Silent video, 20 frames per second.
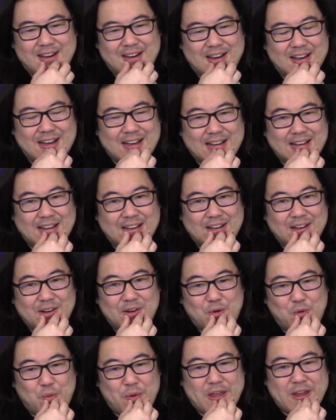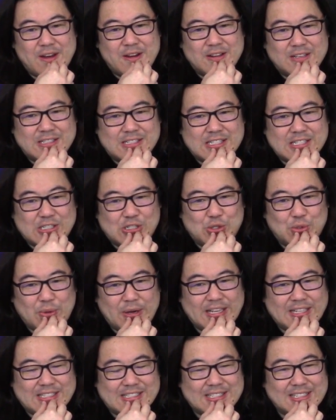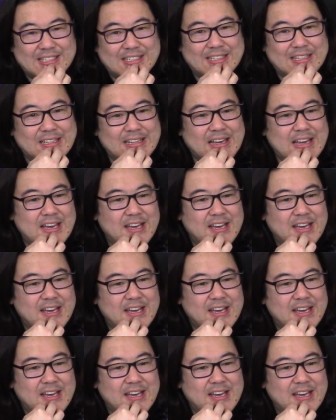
uh, weird situation.